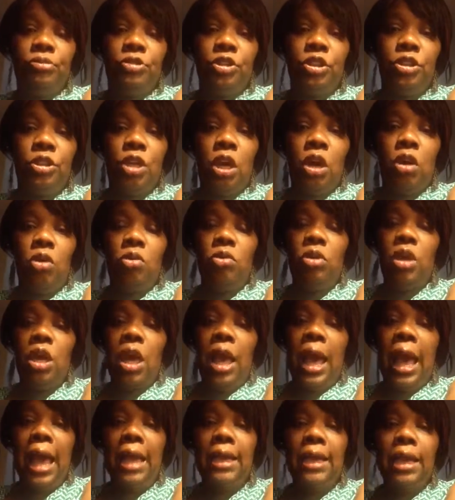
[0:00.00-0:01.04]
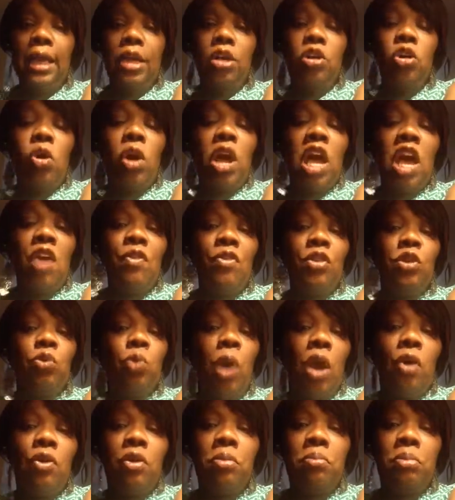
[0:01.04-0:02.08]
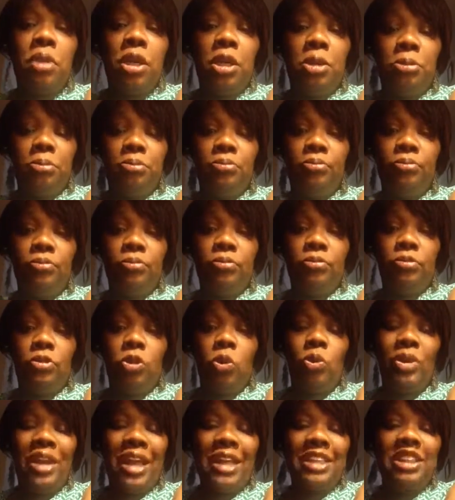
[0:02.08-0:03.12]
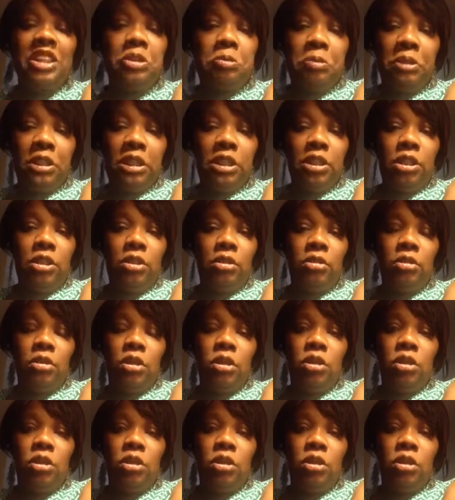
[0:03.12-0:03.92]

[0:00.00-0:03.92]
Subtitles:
You know, I let God have his way with me when I speak.